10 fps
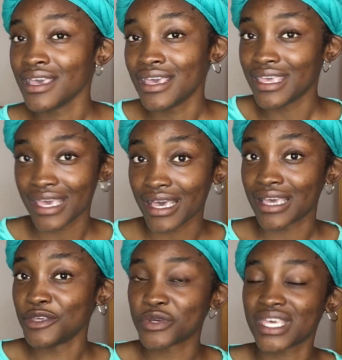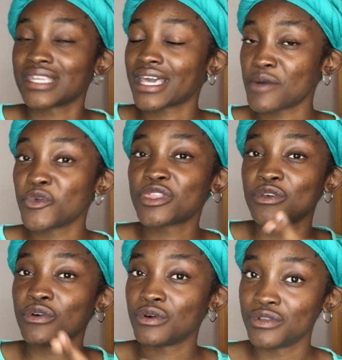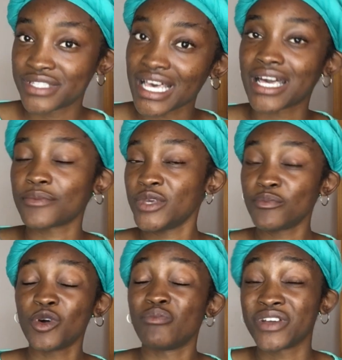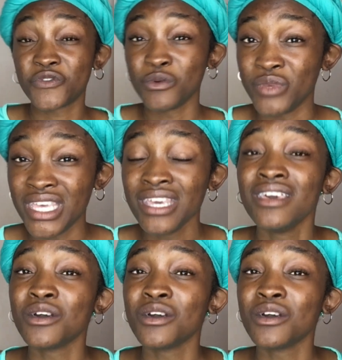Yeah, you can come with your Lusaka people, but for me,